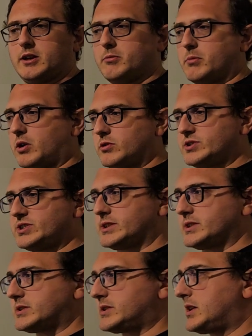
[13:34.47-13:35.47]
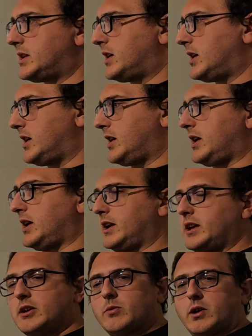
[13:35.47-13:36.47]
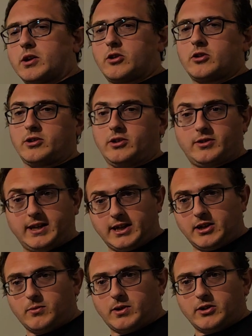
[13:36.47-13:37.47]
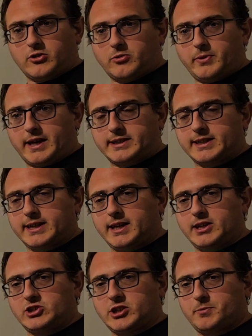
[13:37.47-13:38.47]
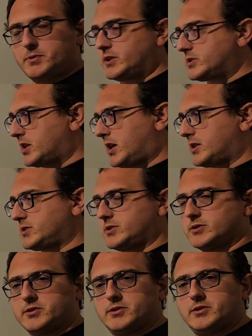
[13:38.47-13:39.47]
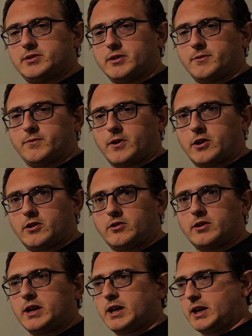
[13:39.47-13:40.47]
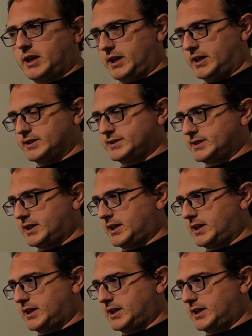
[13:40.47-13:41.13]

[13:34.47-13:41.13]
Moses, he didn't want to go. You think he wanted to go back to Egypt and talk to the Pharaoh, his